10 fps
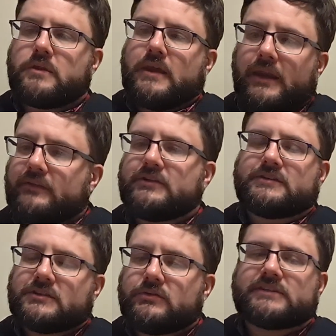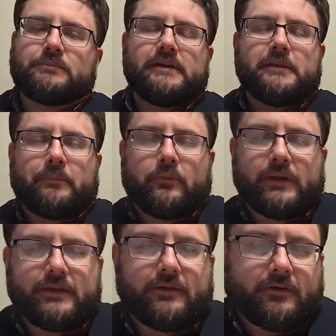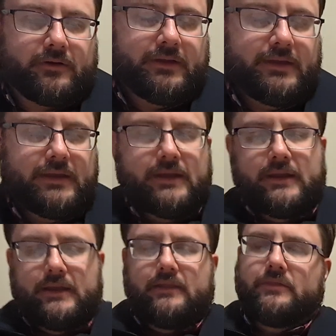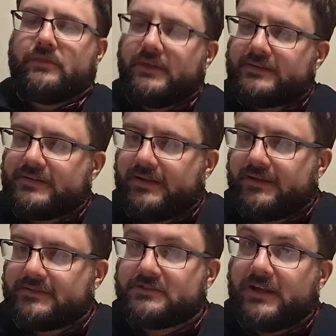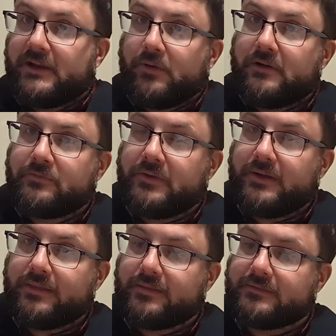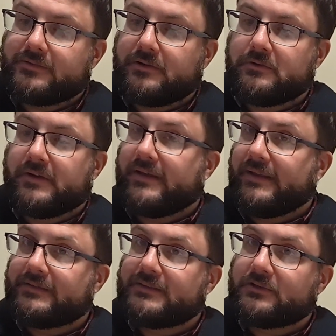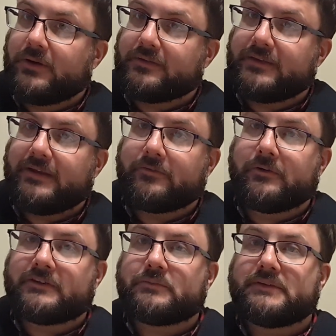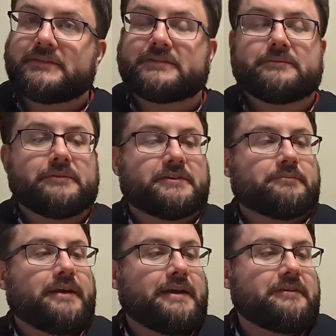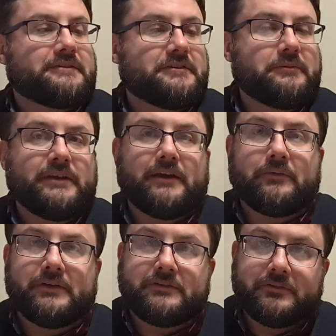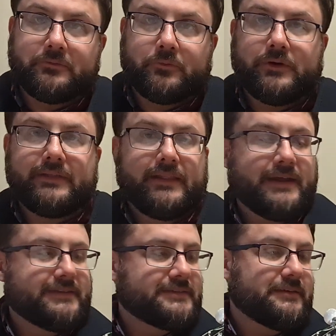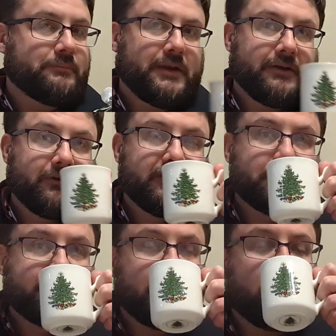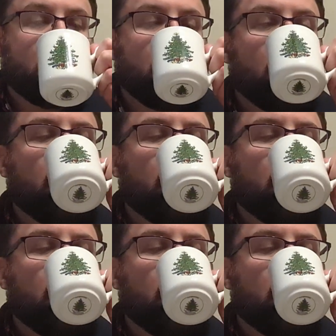kind of just to explain the point here, this is January 5th, so it is the 12th day of Christmas, which matters to me. I wish you one last Merry Christmas here.